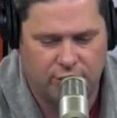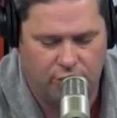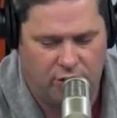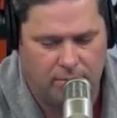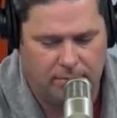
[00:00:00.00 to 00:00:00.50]

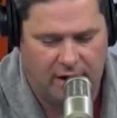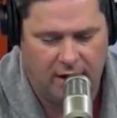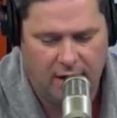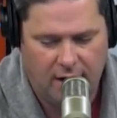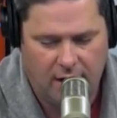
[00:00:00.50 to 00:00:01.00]
You can be,
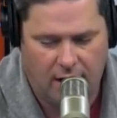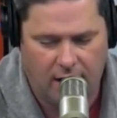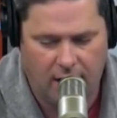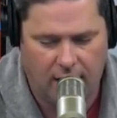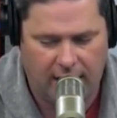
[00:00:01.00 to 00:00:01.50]

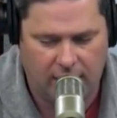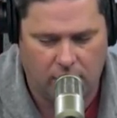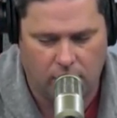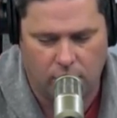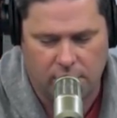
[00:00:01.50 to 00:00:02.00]

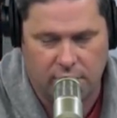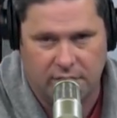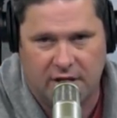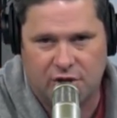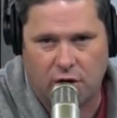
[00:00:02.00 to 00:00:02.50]
you'll
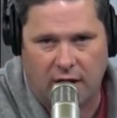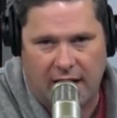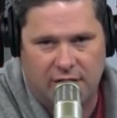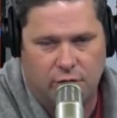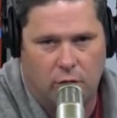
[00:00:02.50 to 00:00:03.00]
get your
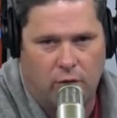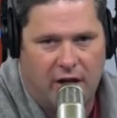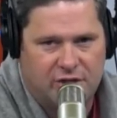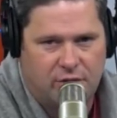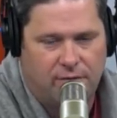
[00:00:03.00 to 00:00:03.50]
link to a
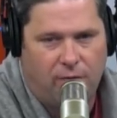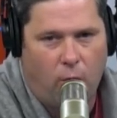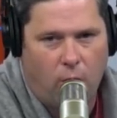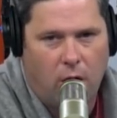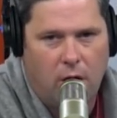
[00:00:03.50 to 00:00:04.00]
register
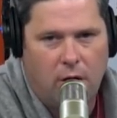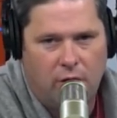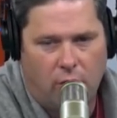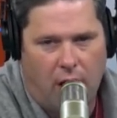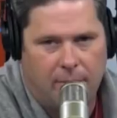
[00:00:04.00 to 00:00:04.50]
for
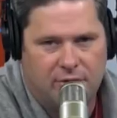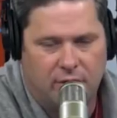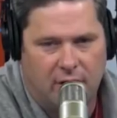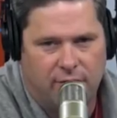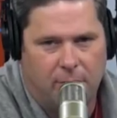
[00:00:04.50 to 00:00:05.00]
your
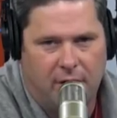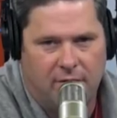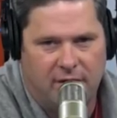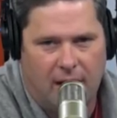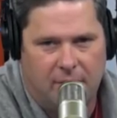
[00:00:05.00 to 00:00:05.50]
opportunity for a pair
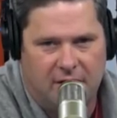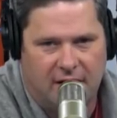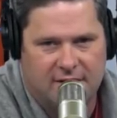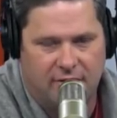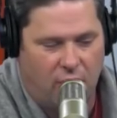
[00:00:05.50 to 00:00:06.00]
of VIP
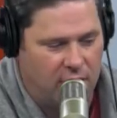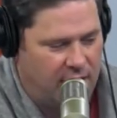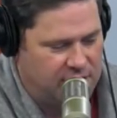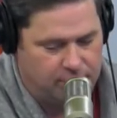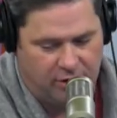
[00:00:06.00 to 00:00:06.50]
tickets to the Dog
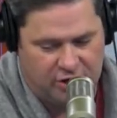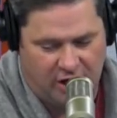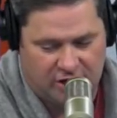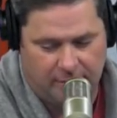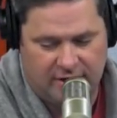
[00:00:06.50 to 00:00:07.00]
Nation
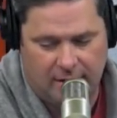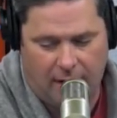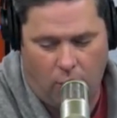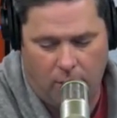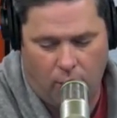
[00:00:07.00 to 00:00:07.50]
Appreciation. Let me tell you
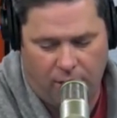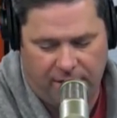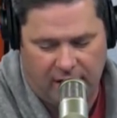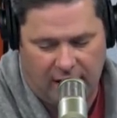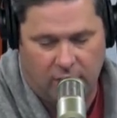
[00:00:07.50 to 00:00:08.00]
about one more
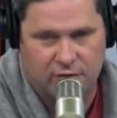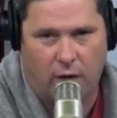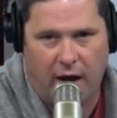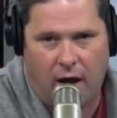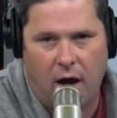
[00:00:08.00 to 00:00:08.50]
thing here as
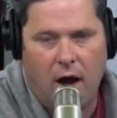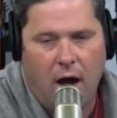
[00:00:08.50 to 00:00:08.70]
well.